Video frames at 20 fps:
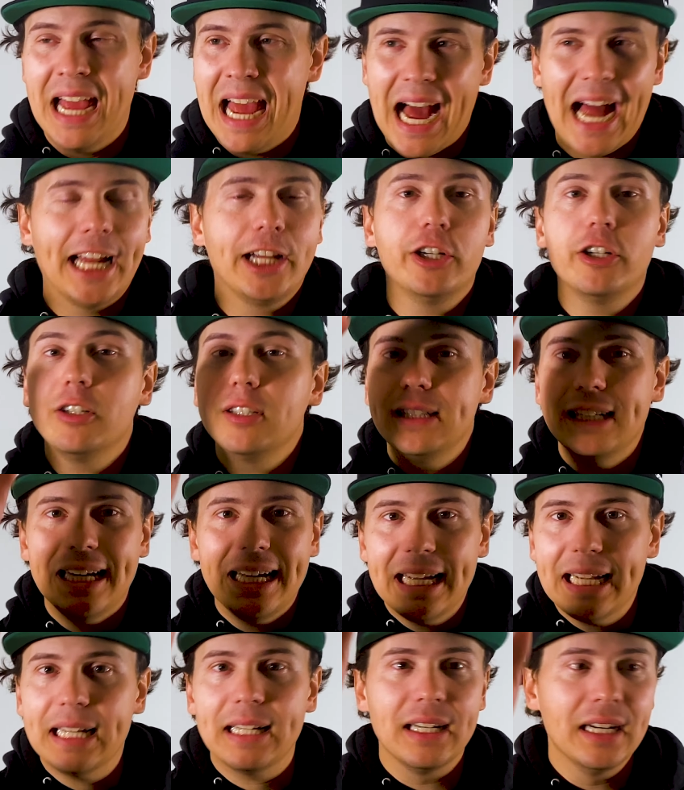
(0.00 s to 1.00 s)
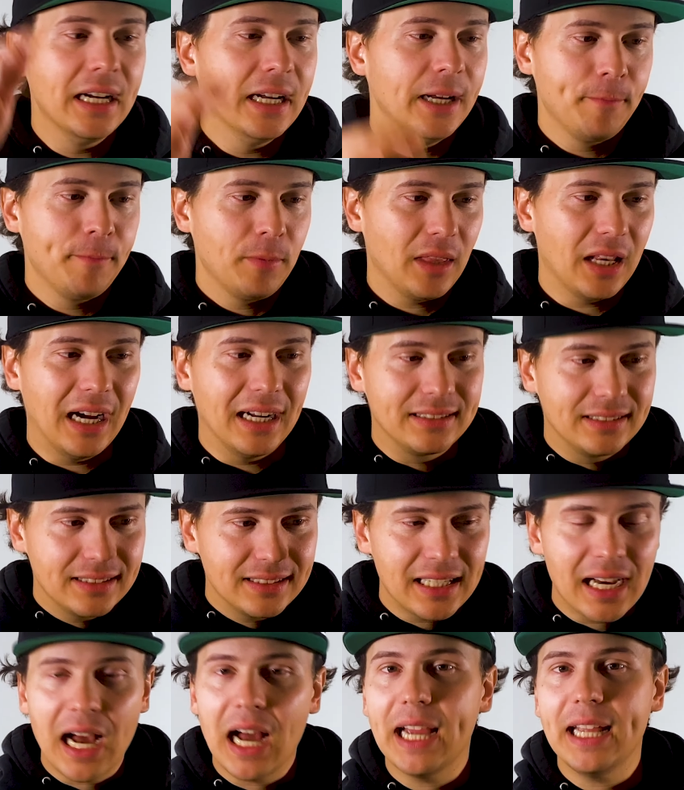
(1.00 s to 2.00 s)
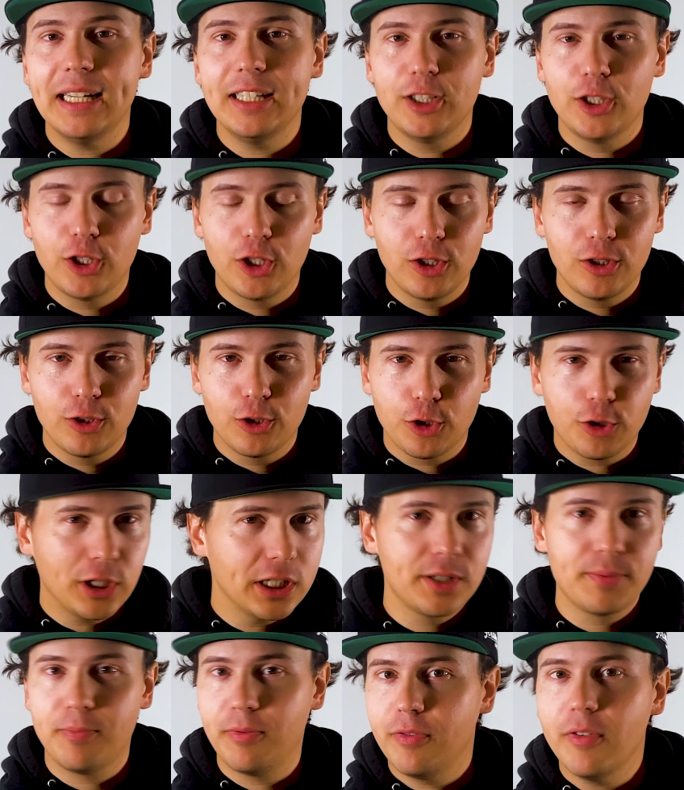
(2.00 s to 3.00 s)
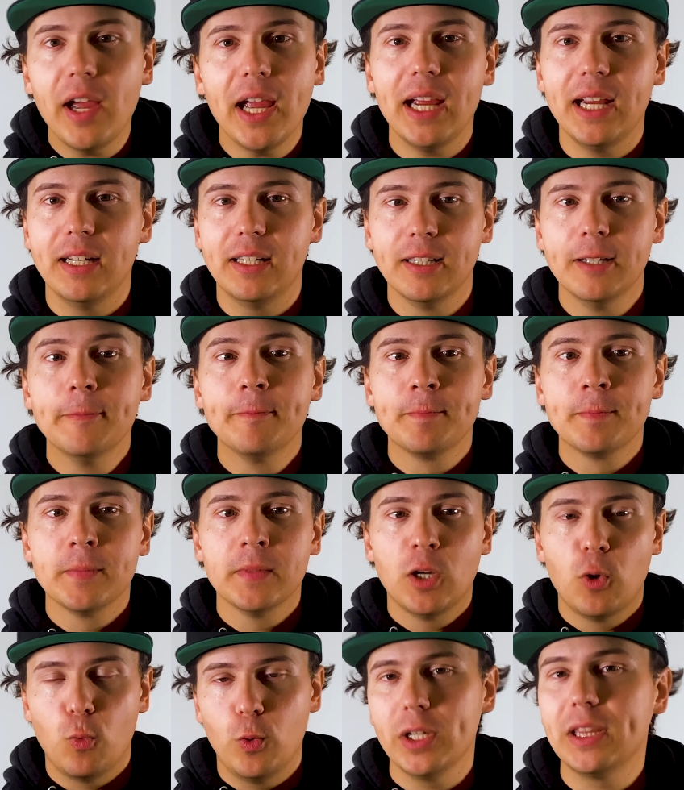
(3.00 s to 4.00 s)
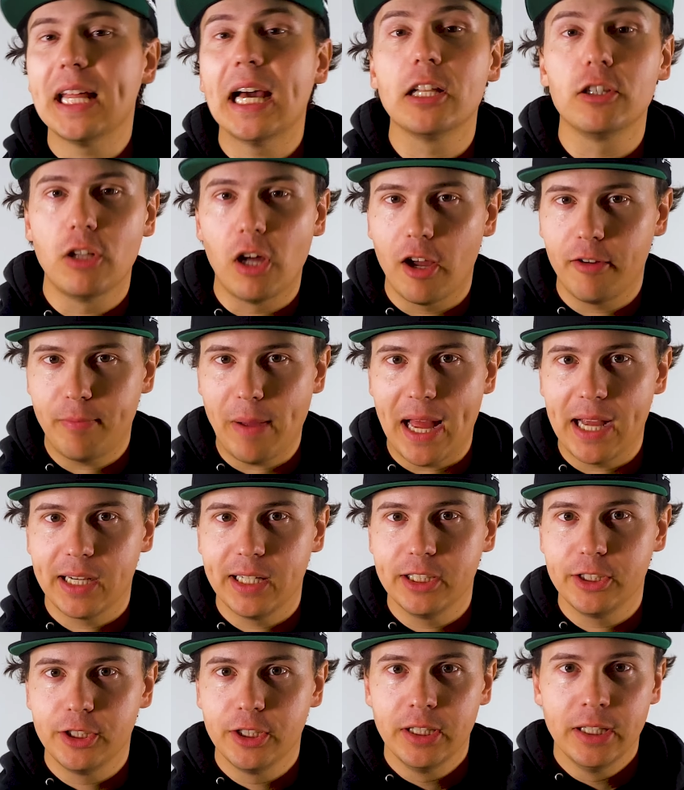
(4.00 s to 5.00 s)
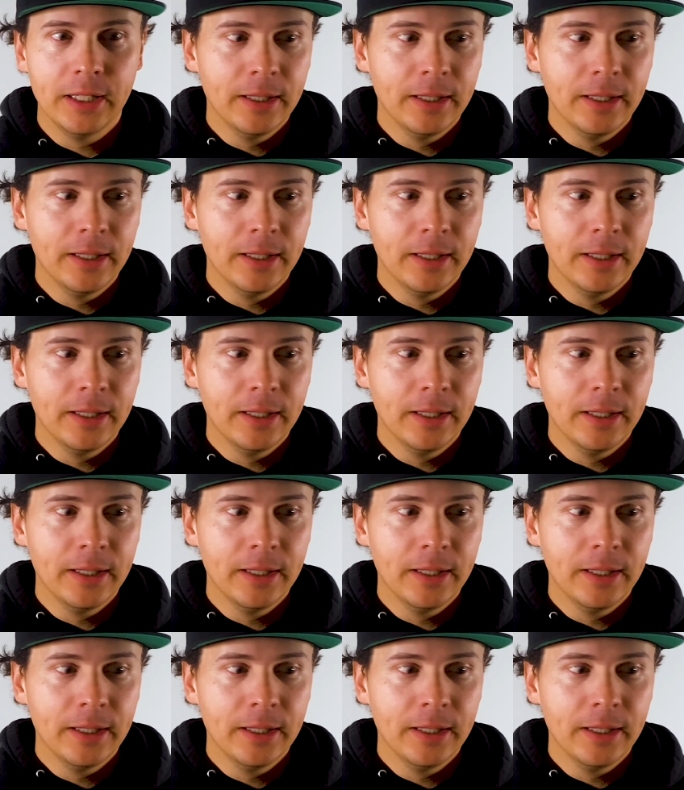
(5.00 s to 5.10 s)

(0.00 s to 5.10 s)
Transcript: I couldn't hit a tight, crisp fade with that loft package.